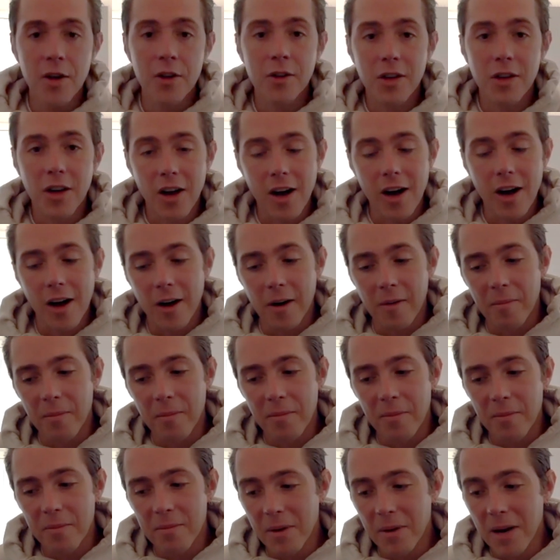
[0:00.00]
But
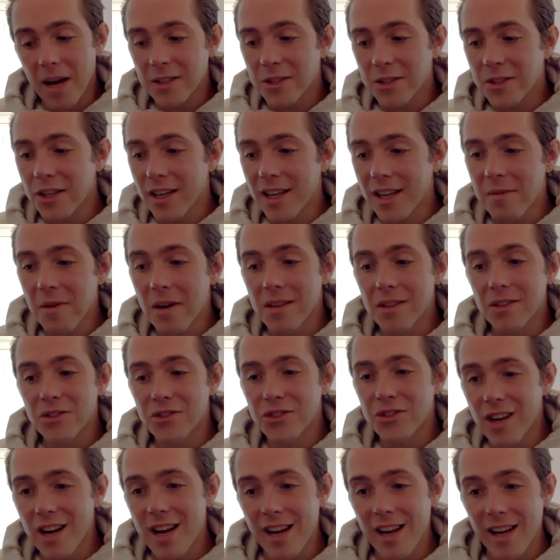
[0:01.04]
I took him on the
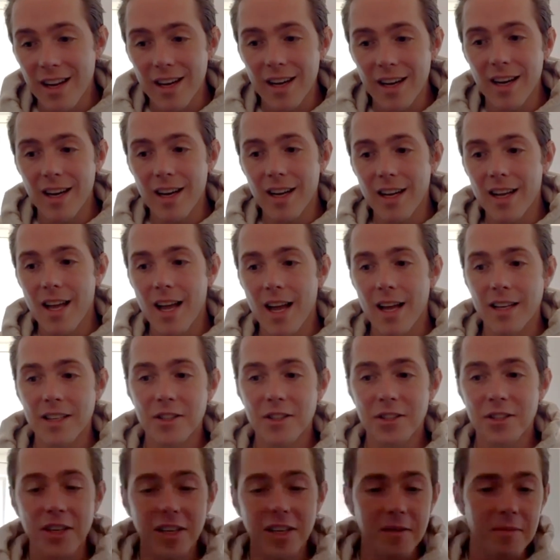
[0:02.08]
train and
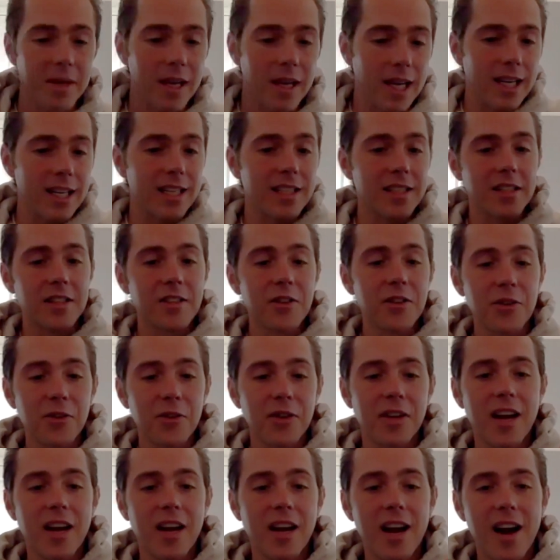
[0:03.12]
took him in his little
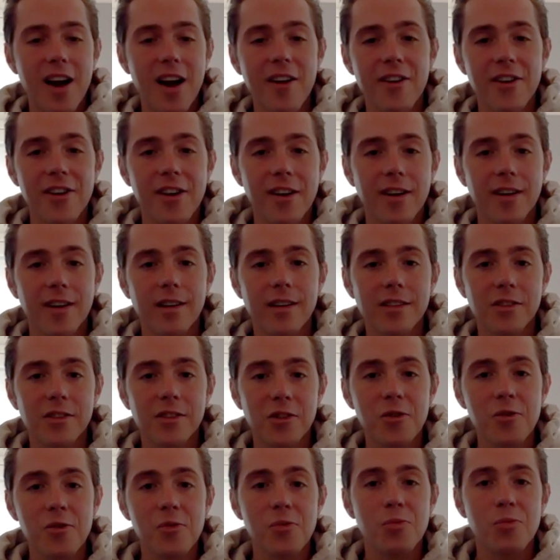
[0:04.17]
carrier
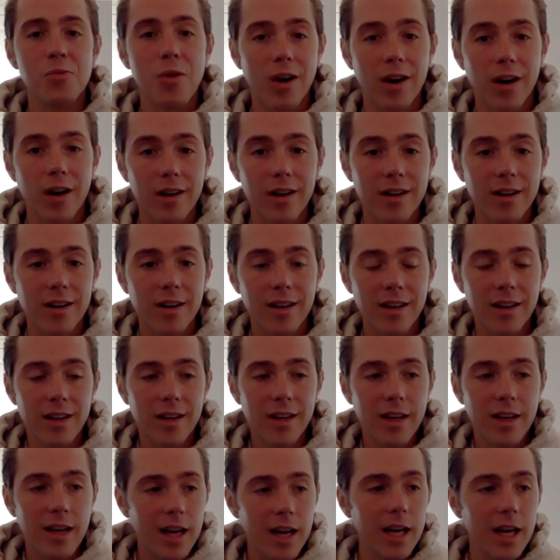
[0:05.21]
to work,
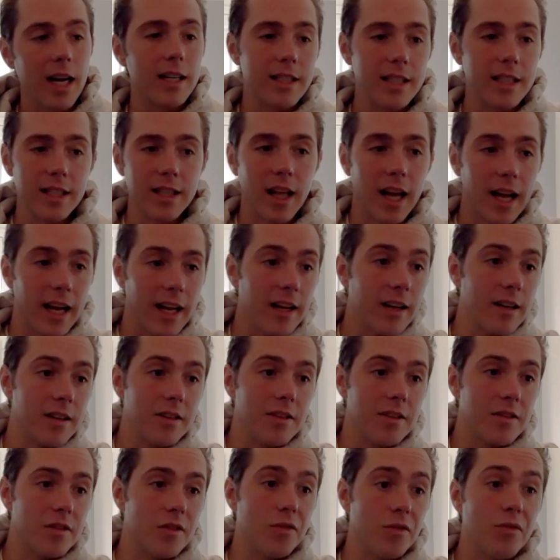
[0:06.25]
and I did like
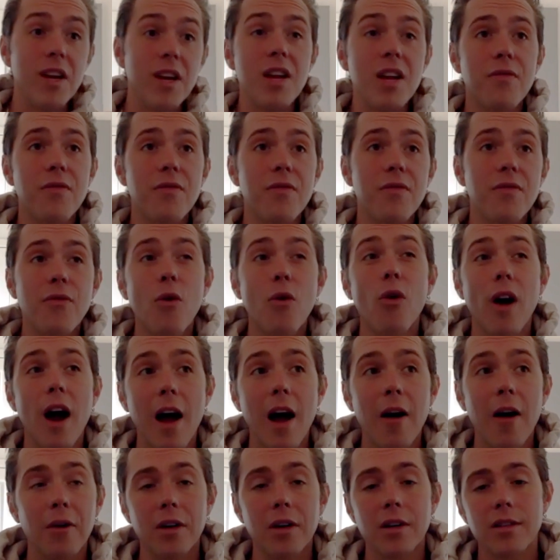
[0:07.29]
3-4
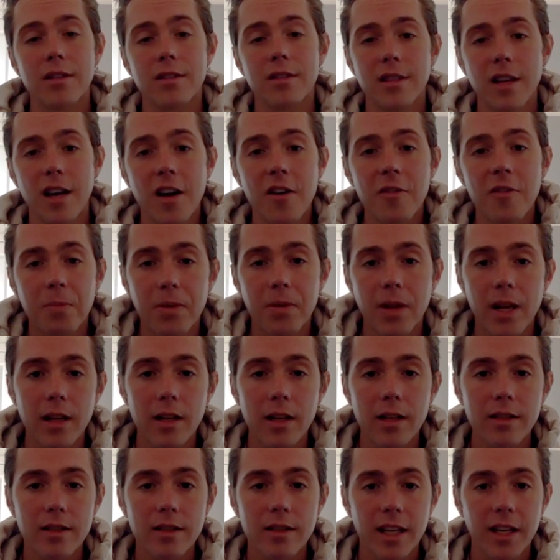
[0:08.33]
hours of
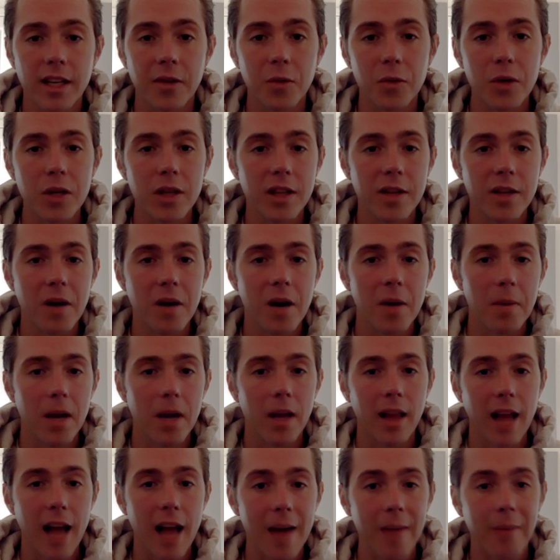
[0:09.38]
playlisting with him on my
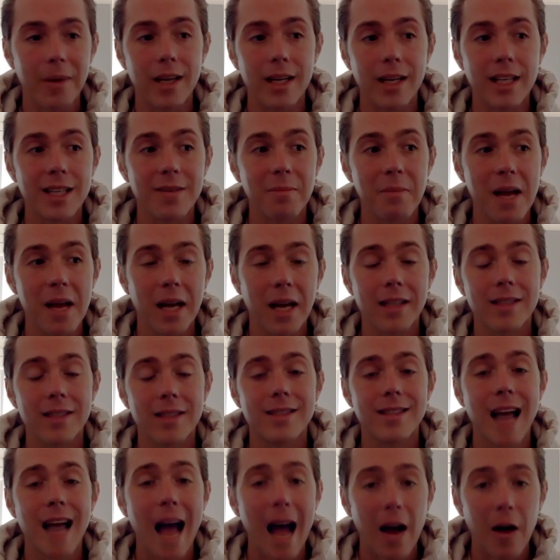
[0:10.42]
lap, and he didn't make a
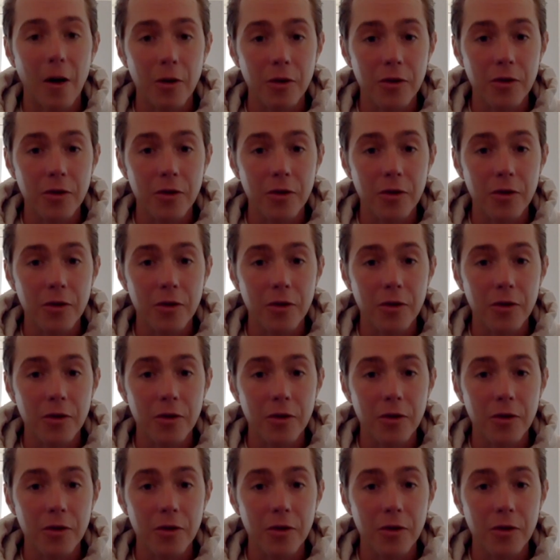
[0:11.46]
sound.